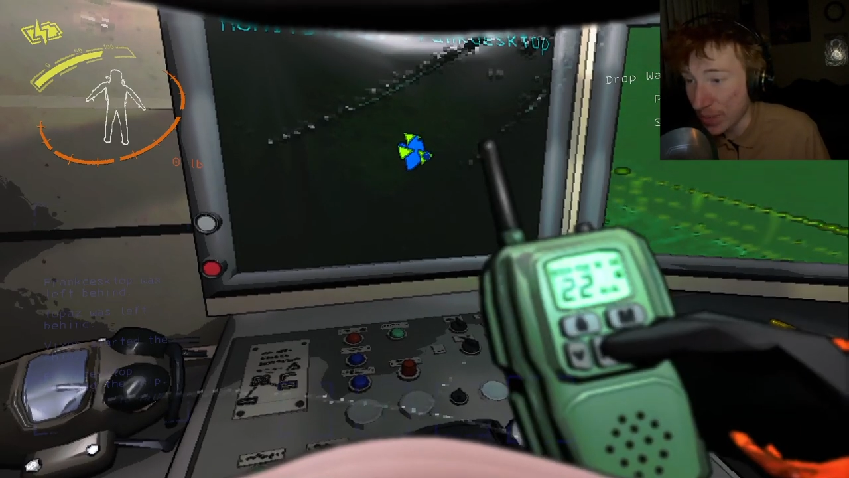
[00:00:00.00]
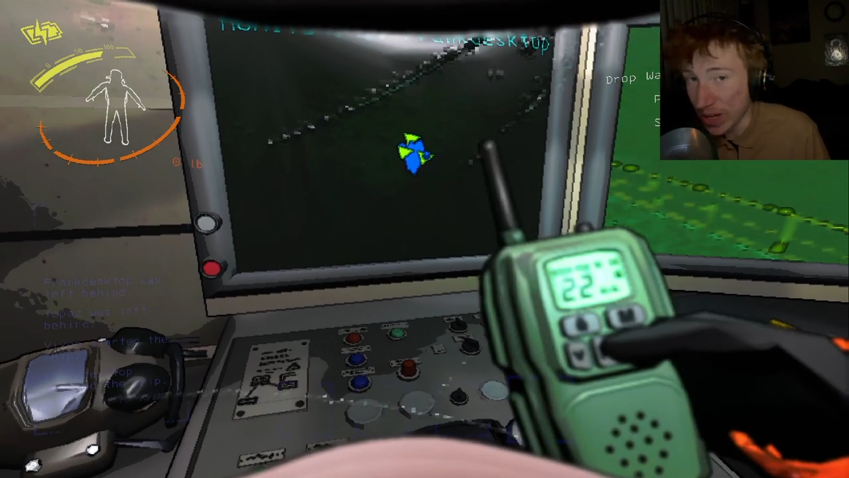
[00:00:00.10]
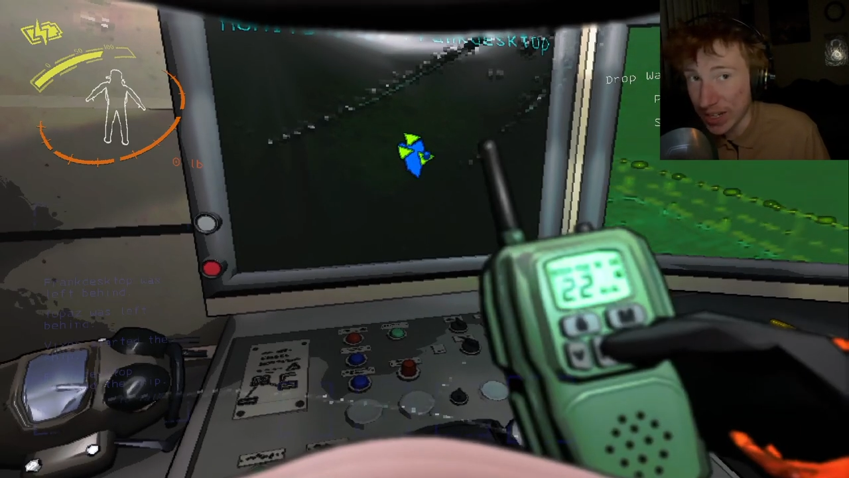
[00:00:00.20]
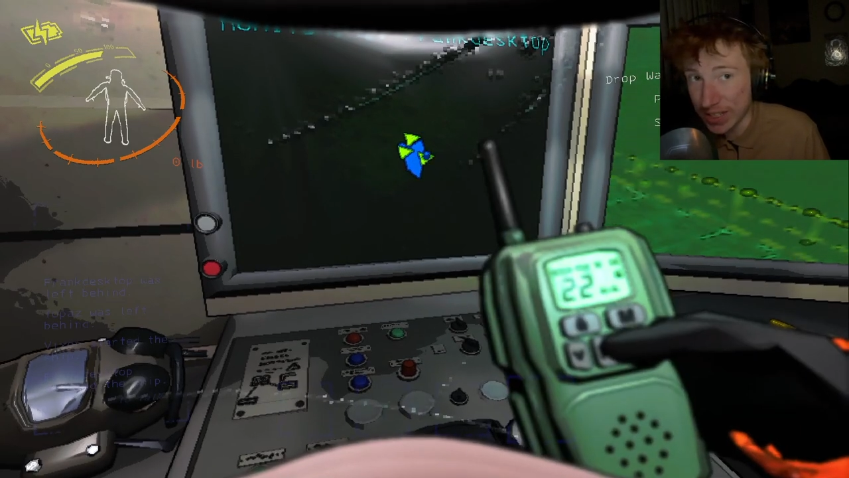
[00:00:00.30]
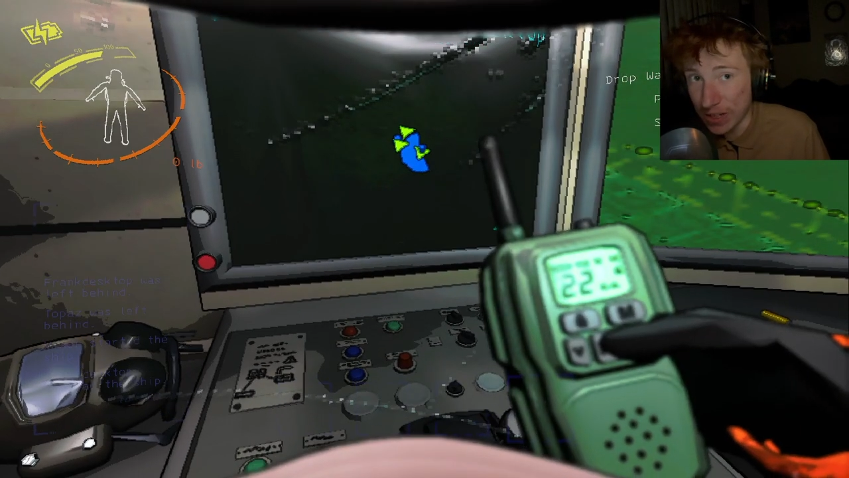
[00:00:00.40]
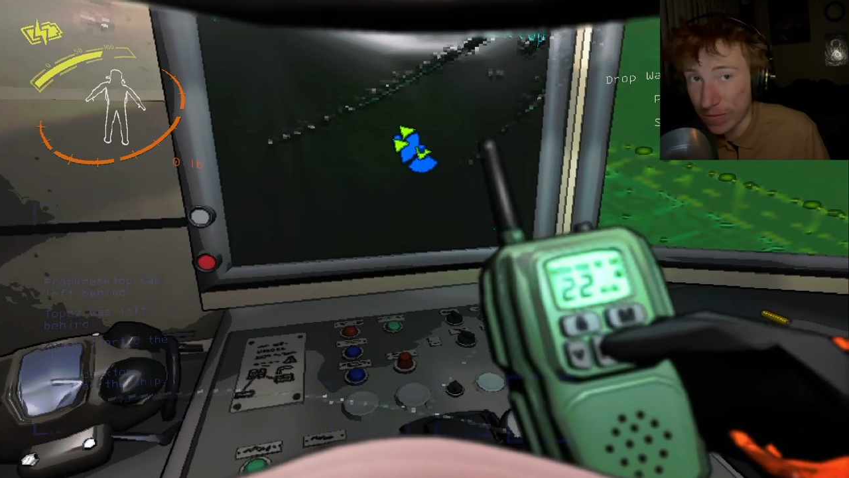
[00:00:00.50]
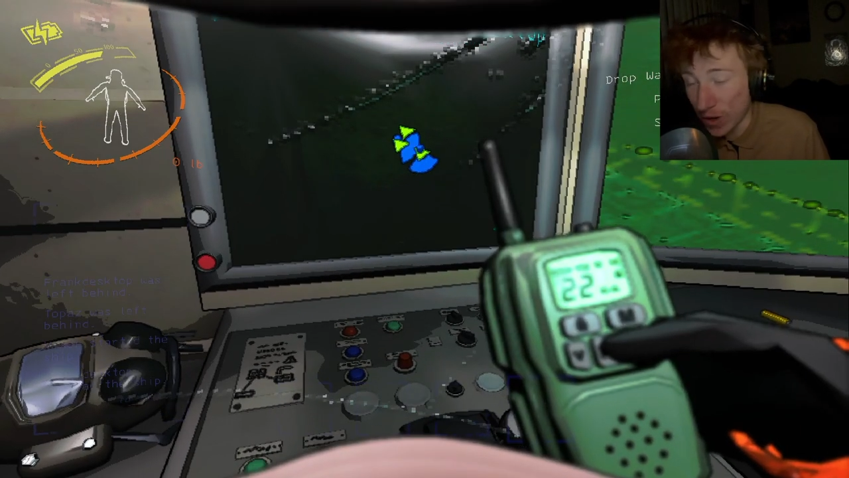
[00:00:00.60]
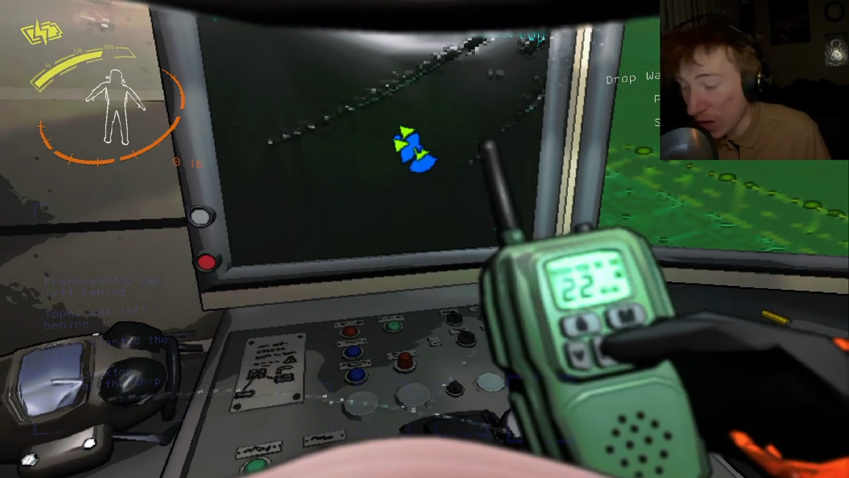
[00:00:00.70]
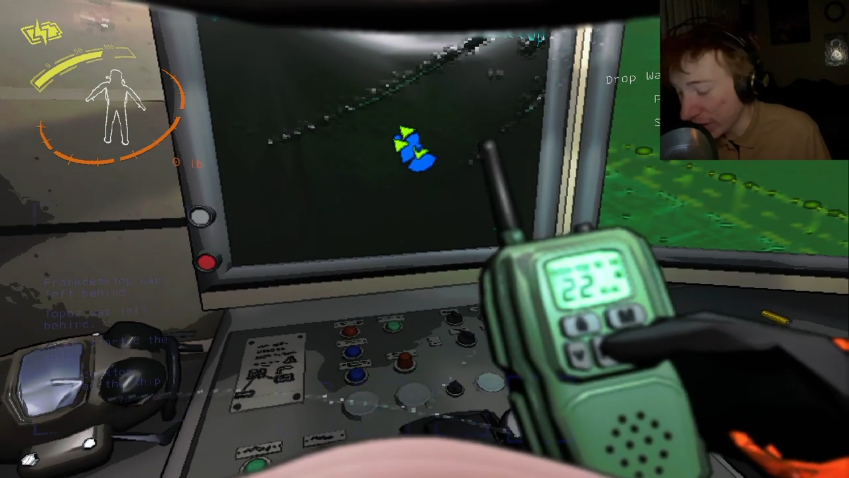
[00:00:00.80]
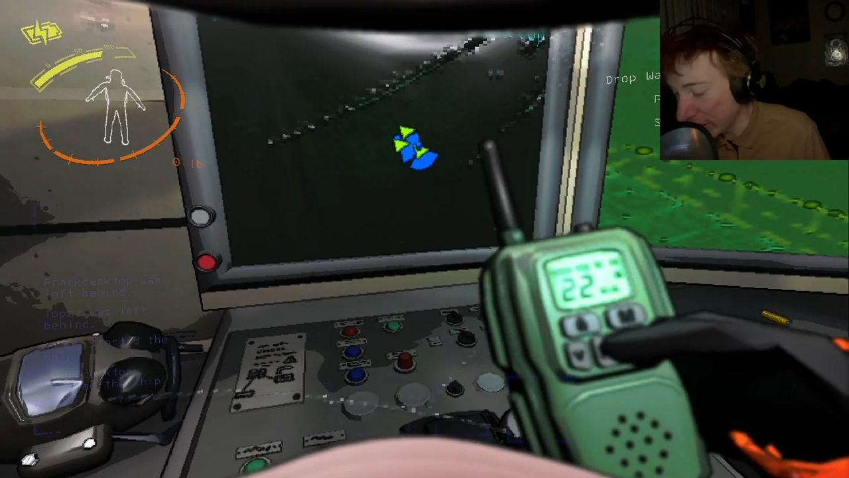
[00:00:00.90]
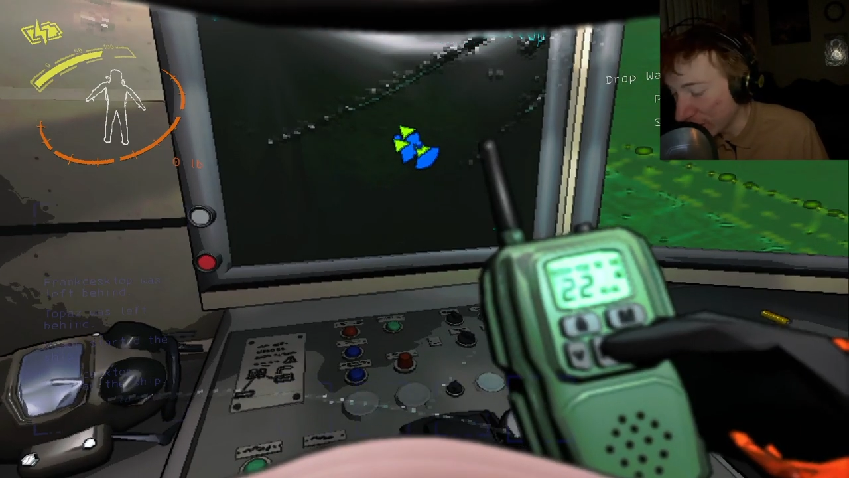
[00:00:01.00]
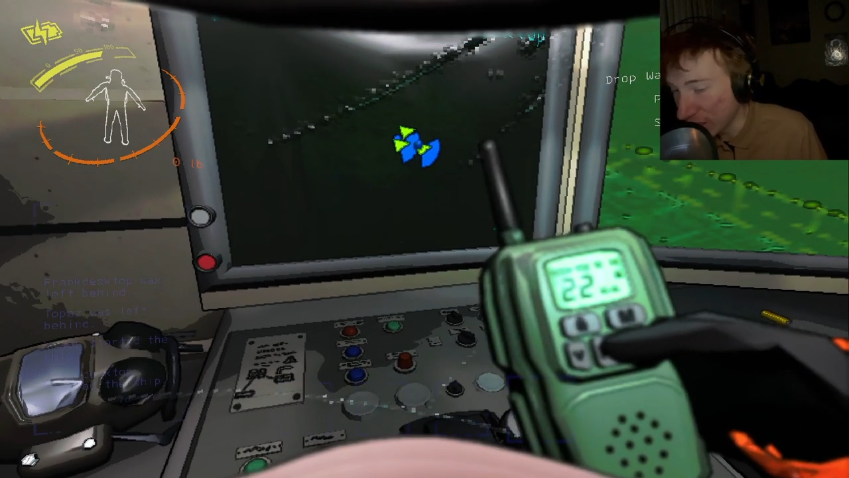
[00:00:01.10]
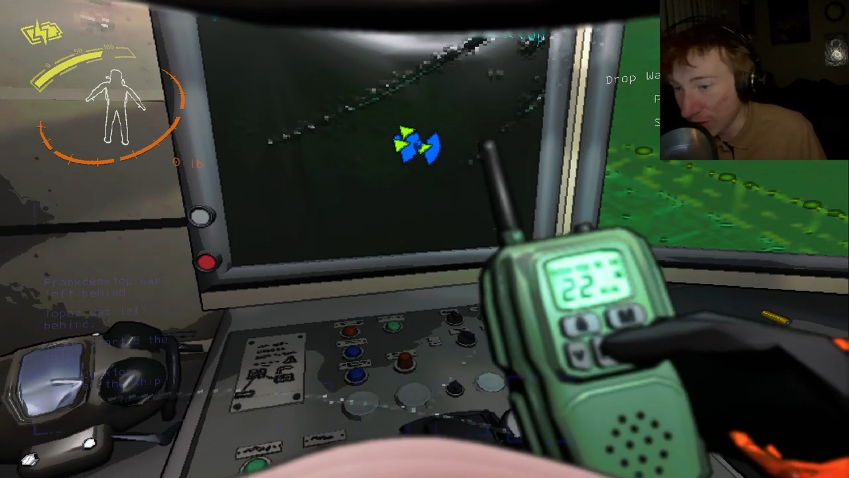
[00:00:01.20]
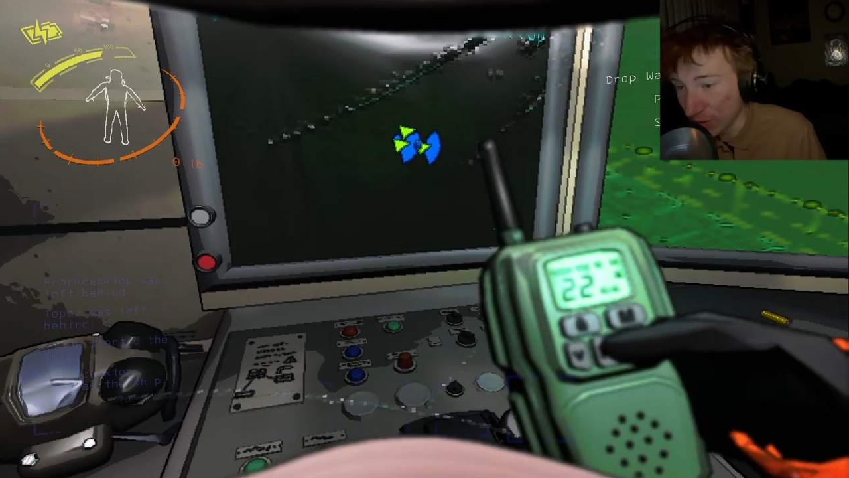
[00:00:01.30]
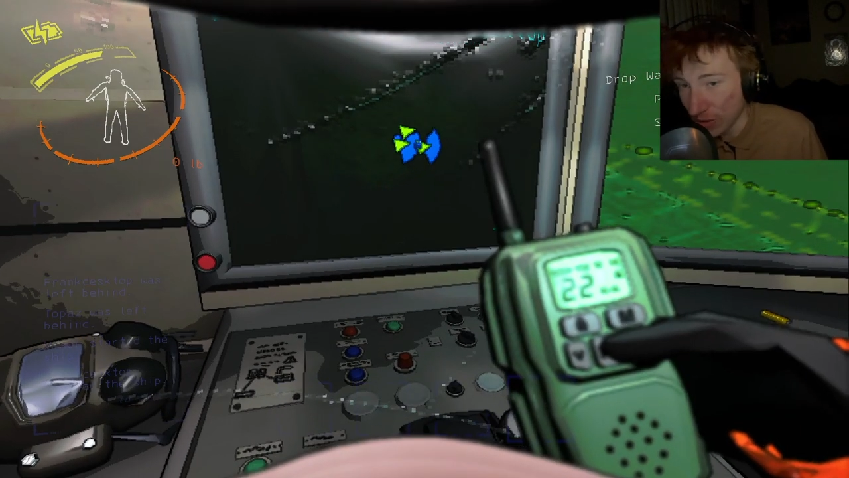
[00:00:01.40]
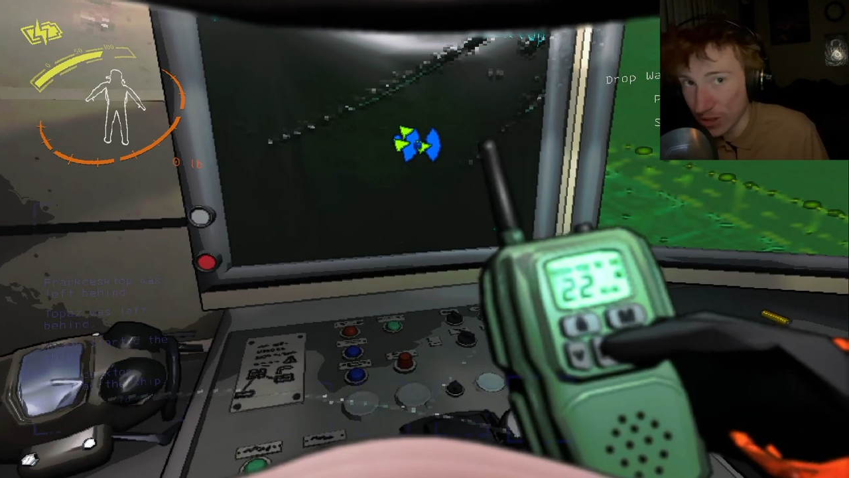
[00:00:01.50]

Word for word: but it did follow you to